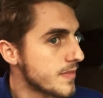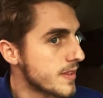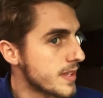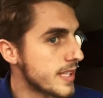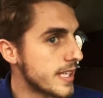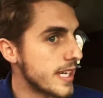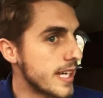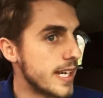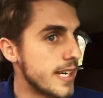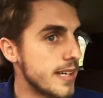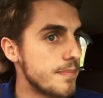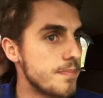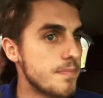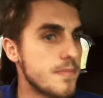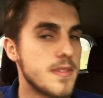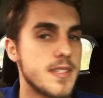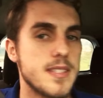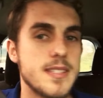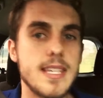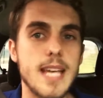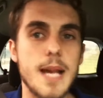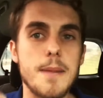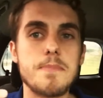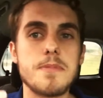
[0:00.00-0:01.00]
Okay,
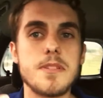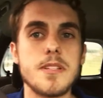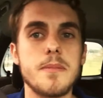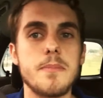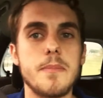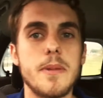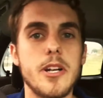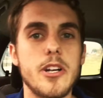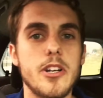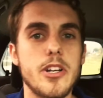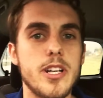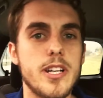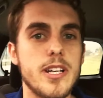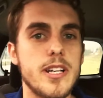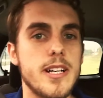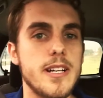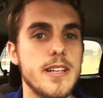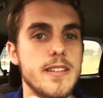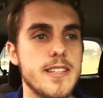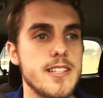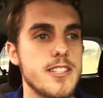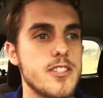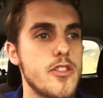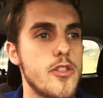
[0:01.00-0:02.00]
Captain
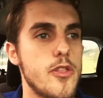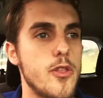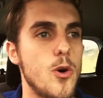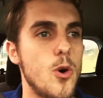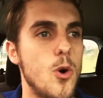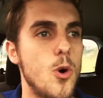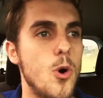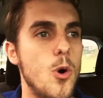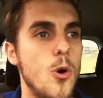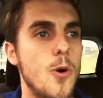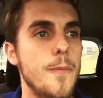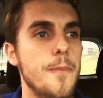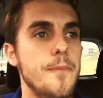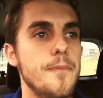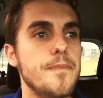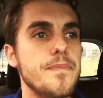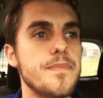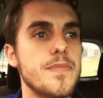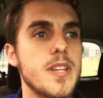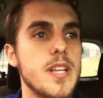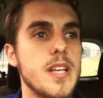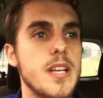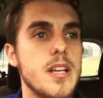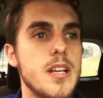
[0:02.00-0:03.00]
America, there's Thor,
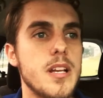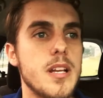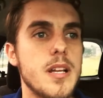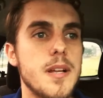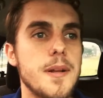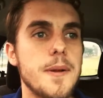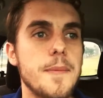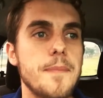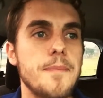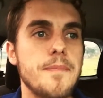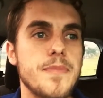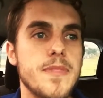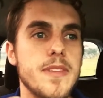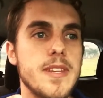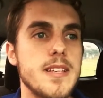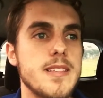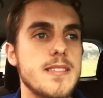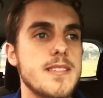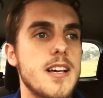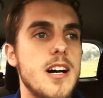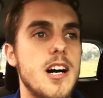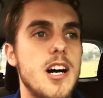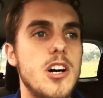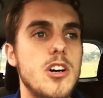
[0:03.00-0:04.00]

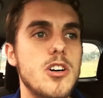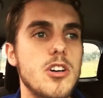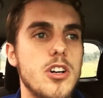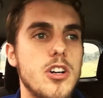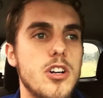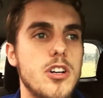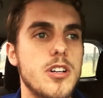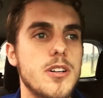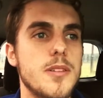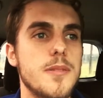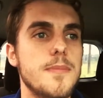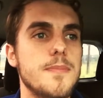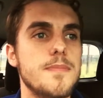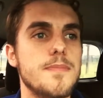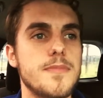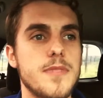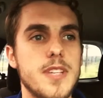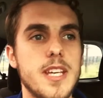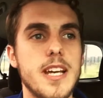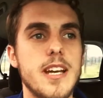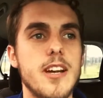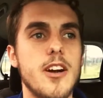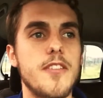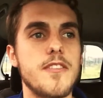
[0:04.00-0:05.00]
there's the Hulk.
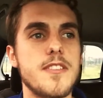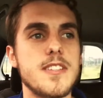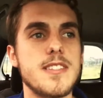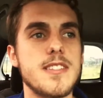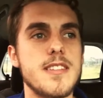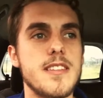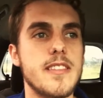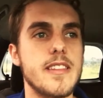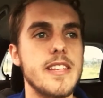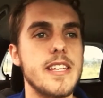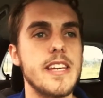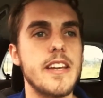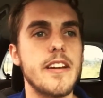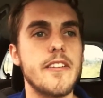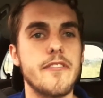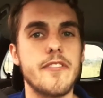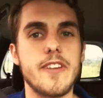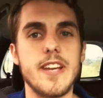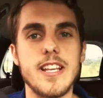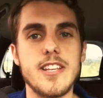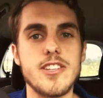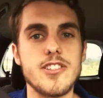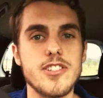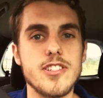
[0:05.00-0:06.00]
Okay, obviously the
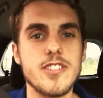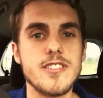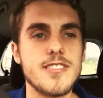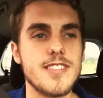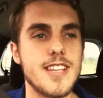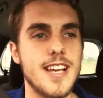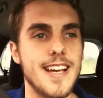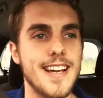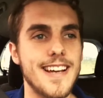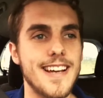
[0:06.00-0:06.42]
Avengers.